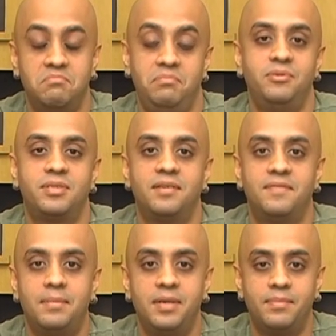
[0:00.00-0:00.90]
musical
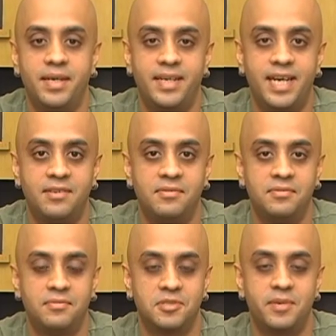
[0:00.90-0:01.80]
family. My dad
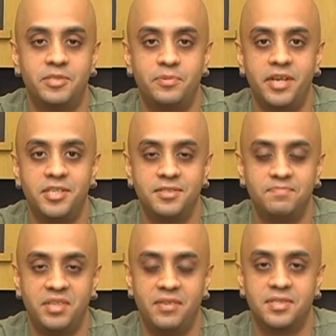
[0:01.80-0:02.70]
was my inspiration.
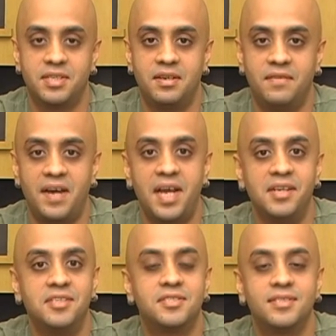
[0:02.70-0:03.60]
He was a
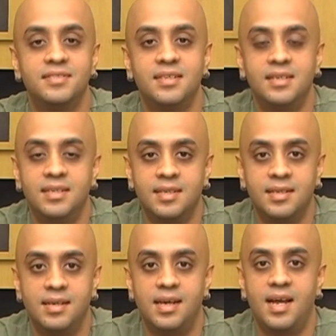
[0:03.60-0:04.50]
violinist,
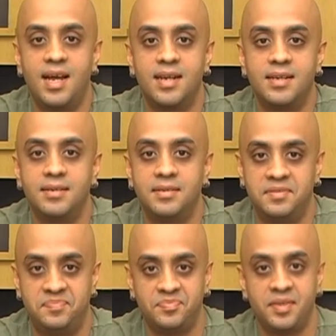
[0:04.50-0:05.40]
and
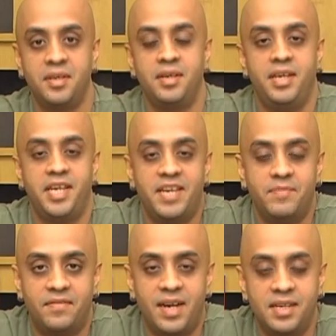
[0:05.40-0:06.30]
he gave me
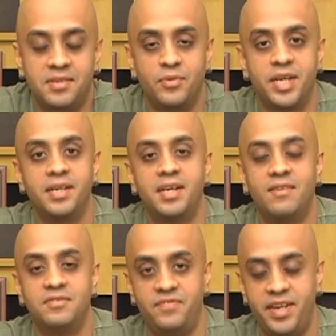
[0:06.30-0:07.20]
a violin when I
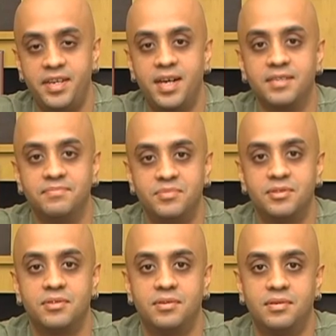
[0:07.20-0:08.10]
was very young.
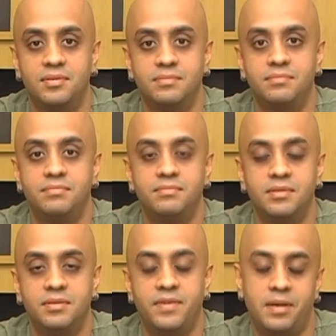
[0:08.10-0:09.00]
So
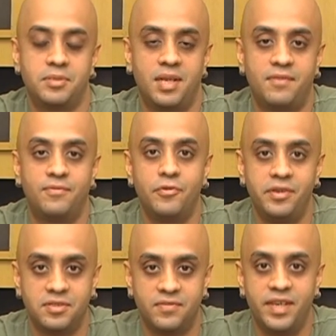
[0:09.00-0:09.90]
when I was like 4
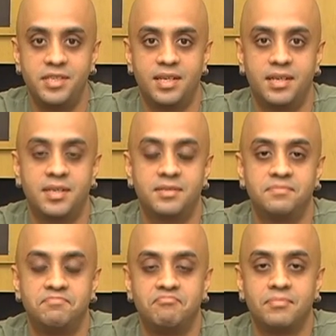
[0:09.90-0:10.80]
years of age, and that
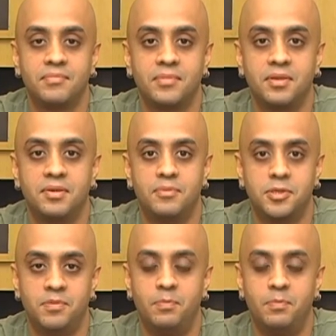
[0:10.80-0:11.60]
was the